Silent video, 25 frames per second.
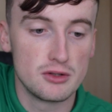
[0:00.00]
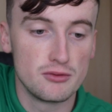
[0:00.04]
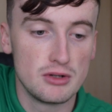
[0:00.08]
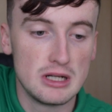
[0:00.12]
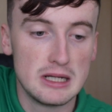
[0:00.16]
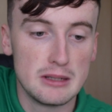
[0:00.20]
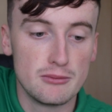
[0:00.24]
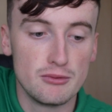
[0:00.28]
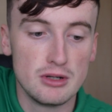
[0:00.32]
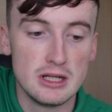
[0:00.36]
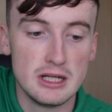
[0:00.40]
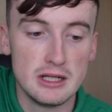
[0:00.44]
I
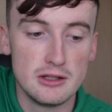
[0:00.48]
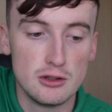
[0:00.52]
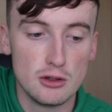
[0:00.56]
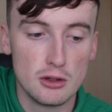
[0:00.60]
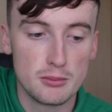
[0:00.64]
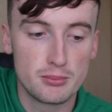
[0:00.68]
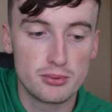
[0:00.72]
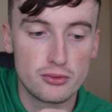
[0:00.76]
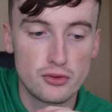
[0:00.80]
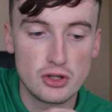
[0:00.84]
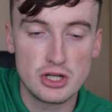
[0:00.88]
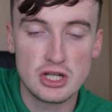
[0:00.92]
really do
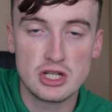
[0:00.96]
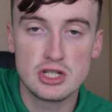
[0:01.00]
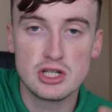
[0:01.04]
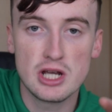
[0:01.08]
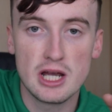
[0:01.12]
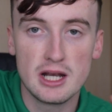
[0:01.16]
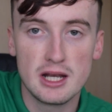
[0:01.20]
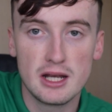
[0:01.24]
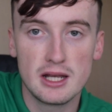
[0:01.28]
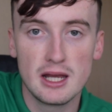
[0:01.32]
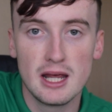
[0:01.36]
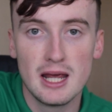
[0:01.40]

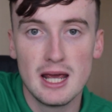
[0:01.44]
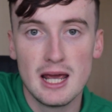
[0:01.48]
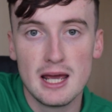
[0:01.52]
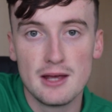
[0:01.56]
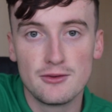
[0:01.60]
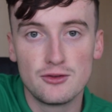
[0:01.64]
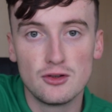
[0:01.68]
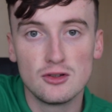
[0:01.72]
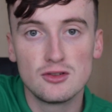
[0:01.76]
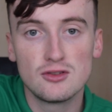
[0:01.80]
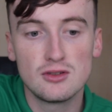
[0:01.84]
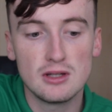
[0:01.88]
appreciate it.
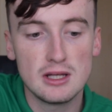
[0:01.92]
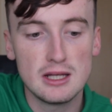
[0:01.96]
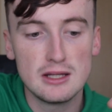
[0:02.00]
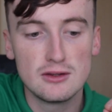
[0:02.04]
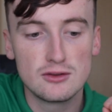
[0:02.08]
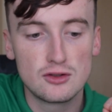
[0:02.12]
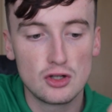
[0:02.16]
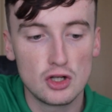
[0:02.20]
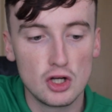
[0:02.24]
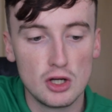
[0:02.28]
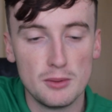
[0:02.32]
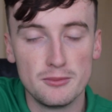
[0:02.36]
Just
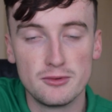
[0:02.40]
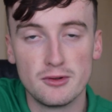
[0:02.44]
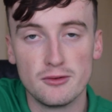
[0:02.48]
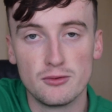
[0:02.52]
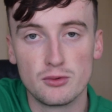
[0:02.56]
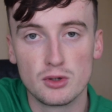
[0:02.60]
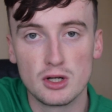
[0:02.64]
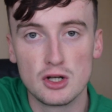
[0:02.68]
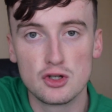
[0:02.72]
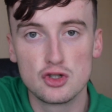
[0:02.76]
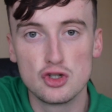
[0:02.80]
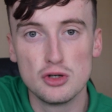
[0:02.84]
in terms of,
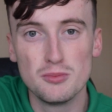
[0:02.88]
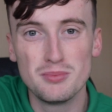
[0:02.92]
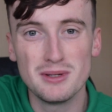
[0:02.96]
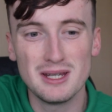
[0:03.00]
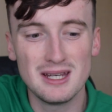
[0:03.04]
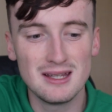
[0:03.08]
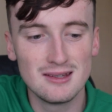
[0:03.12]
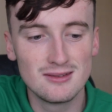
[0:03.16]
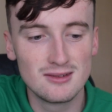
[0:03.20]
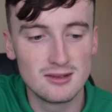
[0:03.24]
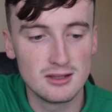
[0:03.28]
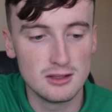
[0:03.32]
we're going to jump
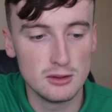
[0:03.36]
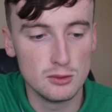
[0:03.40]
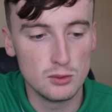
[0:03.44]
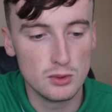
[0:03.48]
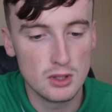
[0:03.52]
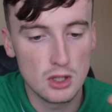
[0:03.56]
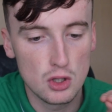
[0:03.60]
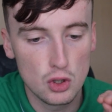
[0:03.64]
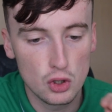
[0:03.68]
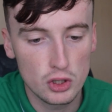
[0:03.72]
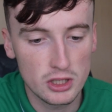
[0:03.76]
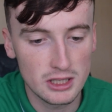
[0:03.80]
into
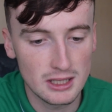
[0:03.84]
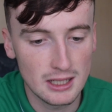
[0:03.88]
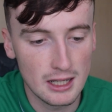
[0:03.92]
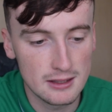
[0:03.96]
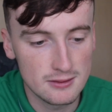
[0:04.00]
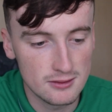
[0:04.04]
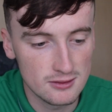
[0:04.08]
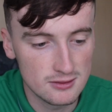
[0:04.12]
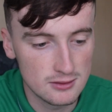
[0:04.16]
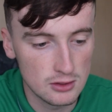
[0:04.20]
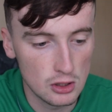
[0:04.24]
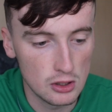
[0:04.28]
looking
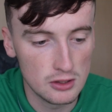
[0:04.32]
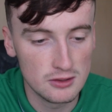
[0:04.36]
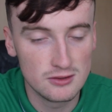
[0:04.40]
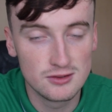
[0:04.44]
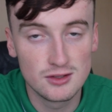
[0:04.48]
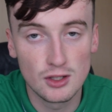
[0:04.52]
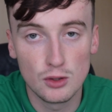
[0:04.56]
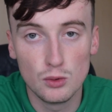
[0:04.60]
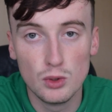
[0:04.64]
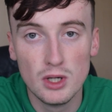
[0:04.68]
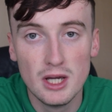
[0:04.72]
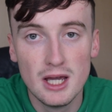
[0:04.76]
at the side.
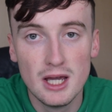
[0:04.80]
So